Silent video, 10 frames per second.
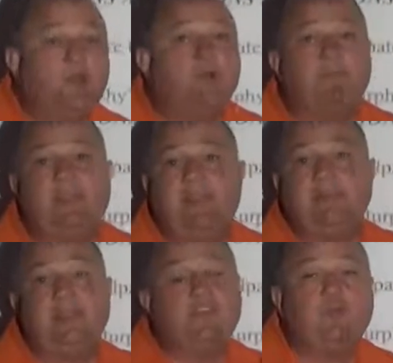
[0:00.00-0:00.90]
or
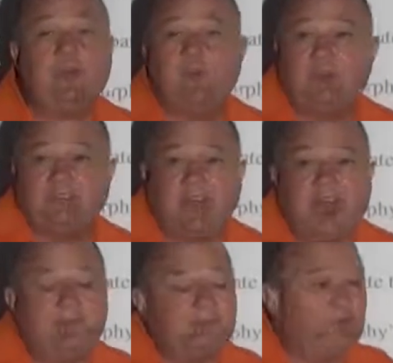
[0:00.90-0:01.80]
maybe 21
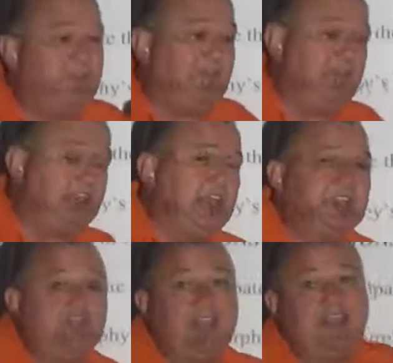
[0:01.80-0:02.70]
times, you know, they've had
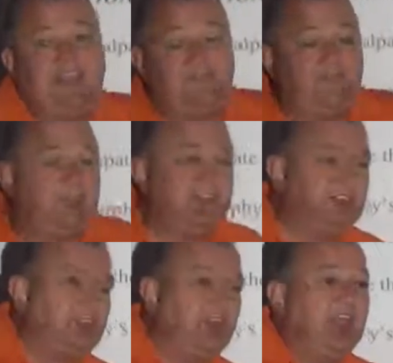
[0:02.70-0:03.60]
2 kidney
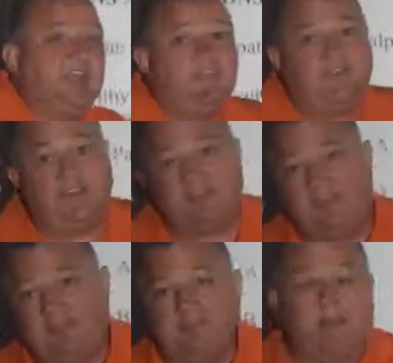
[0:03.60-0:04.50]
infections, a lung infection,
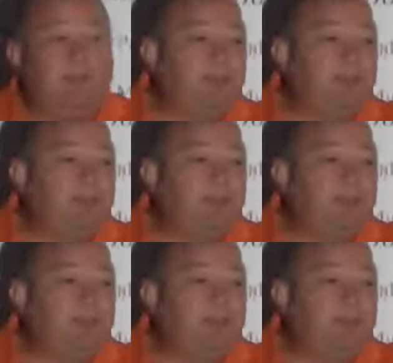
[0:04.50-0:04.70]
they have double